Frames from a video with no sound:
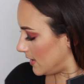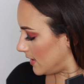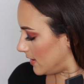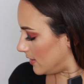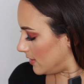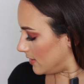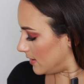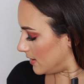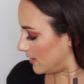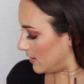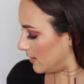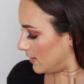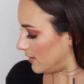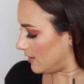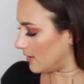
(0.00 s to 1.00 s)
And
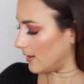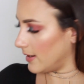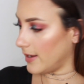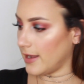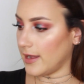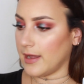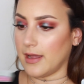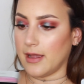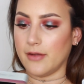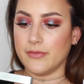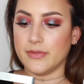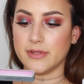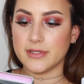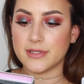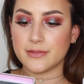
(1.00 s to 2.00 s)
then I
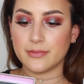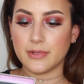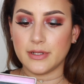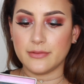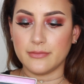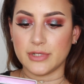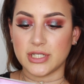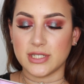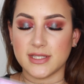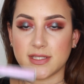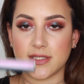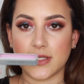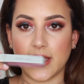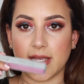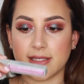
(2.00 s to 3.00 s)
have this one, which
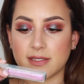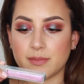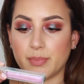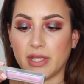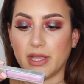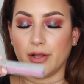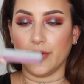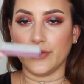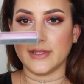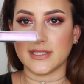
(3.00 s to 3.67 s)
is SPL.